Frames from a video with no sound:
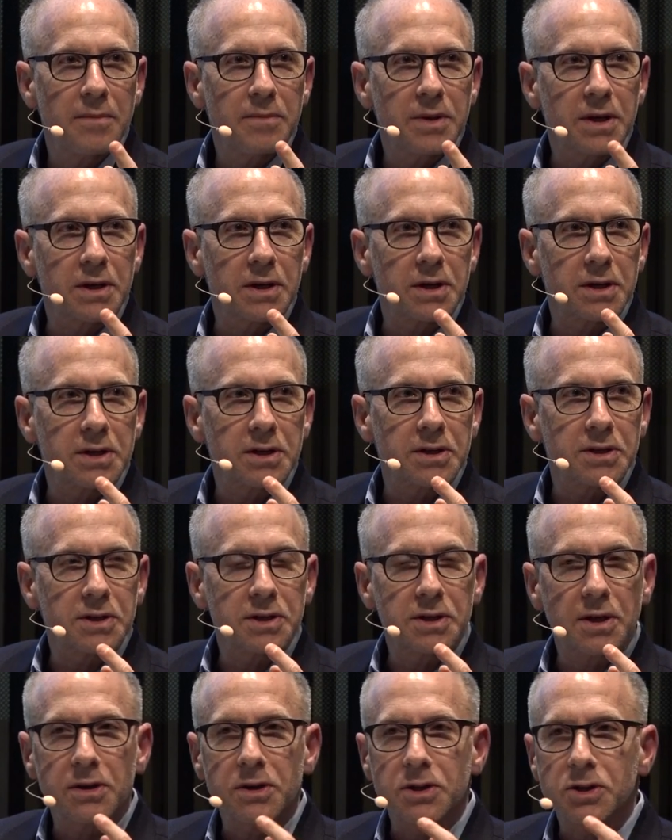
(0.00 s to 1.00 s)

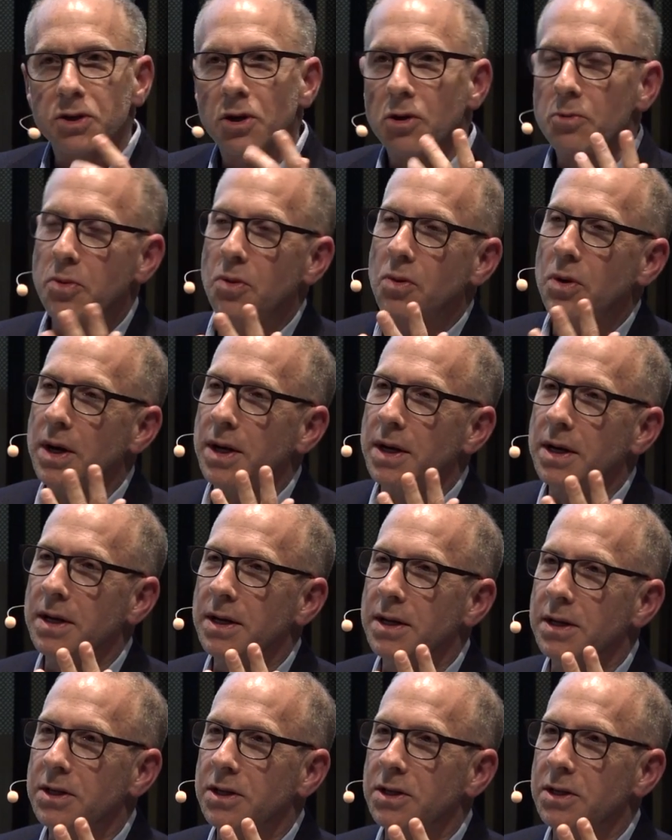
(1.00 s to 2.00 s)
Because there is no point
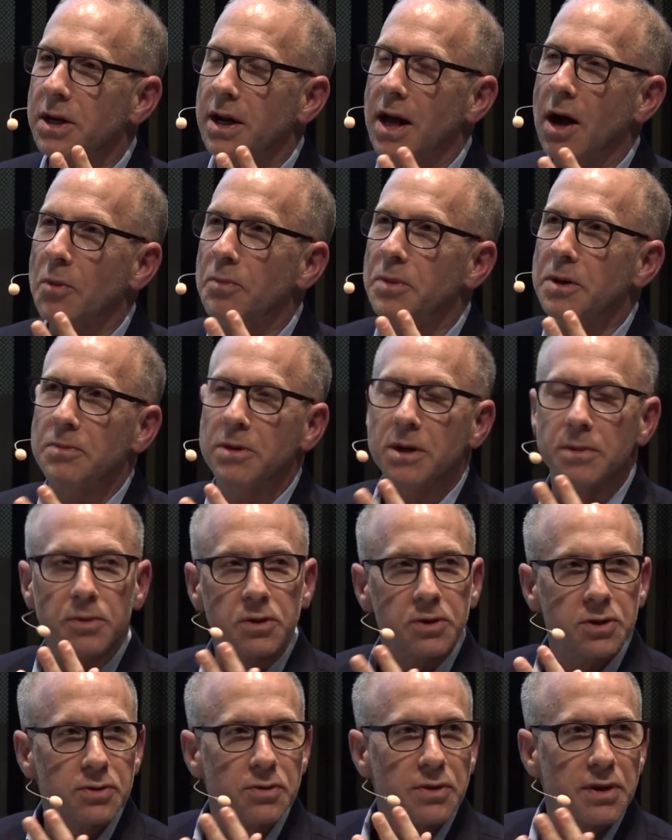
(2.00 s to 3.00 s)
in helping
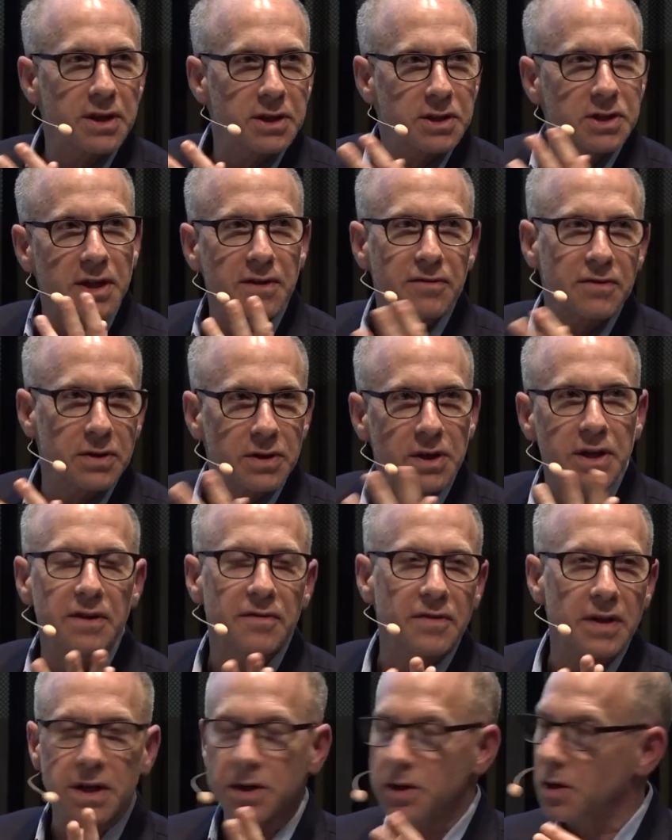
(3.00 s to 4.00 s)
people do things differently
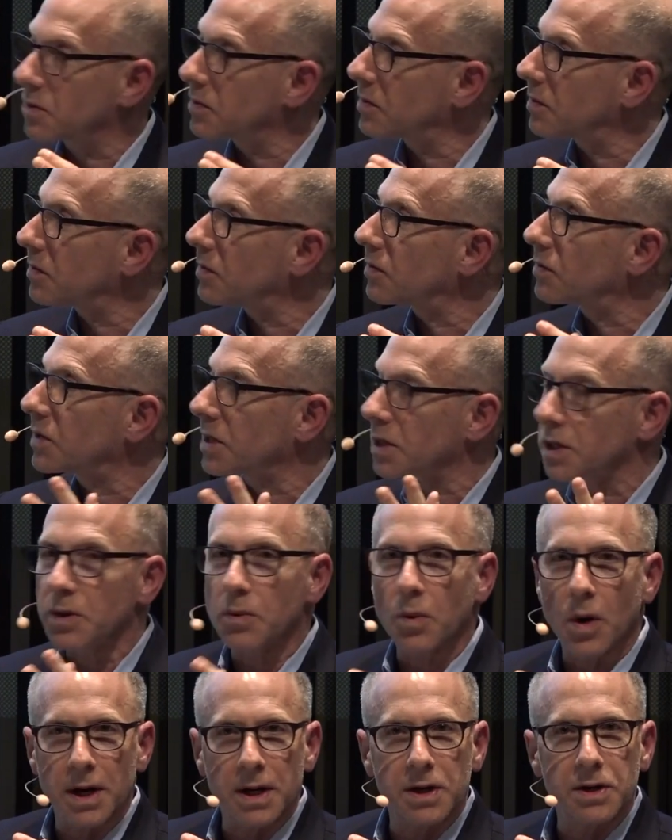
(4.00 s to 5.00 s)
if they don't really
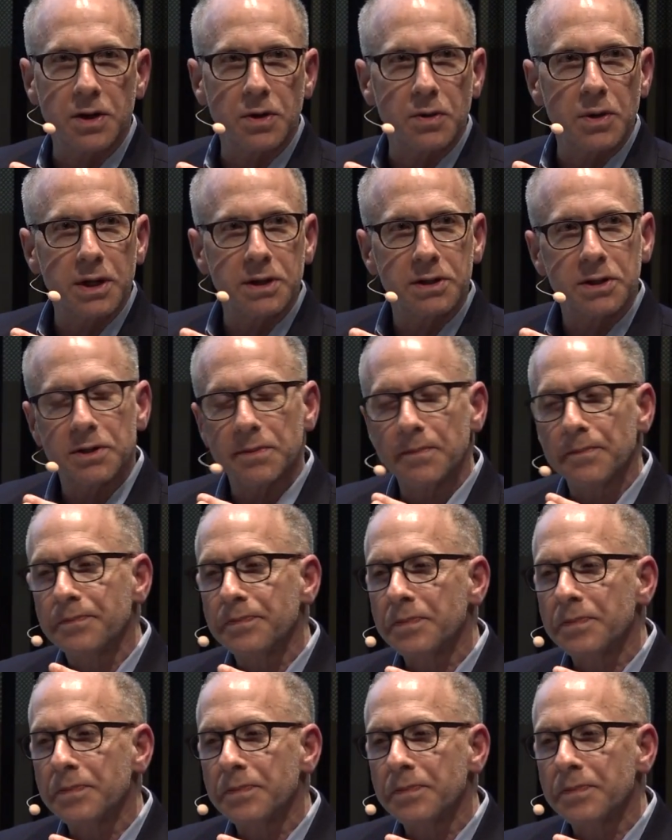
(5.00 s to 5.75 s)
want to do it.